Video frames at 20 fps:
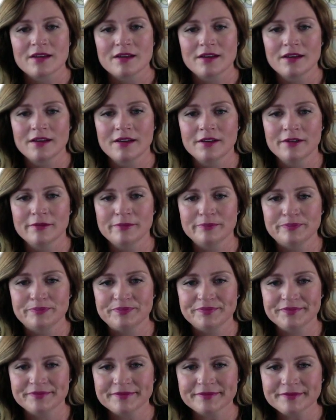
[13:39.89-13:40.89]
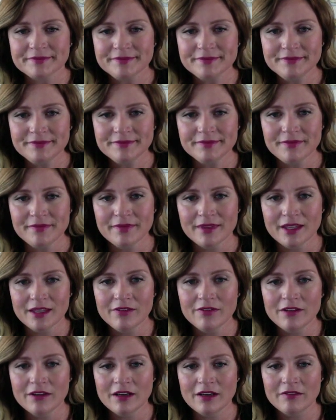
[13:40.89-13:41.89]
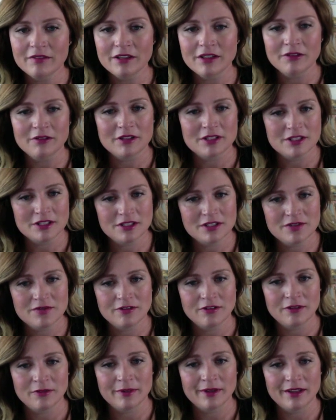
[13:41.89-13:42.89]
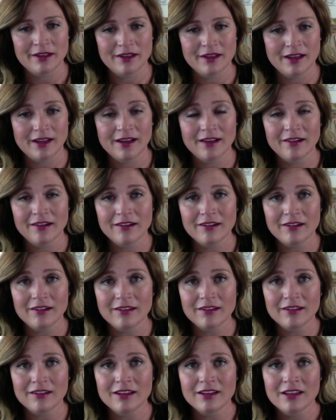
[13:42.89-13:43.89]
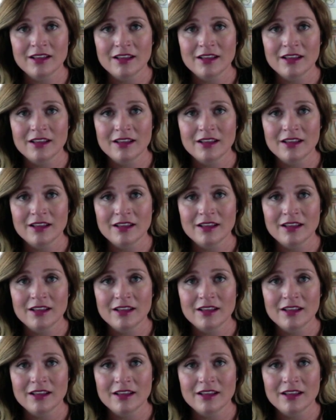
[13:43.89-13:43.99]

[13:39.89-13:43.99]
If you have any questions for me at all,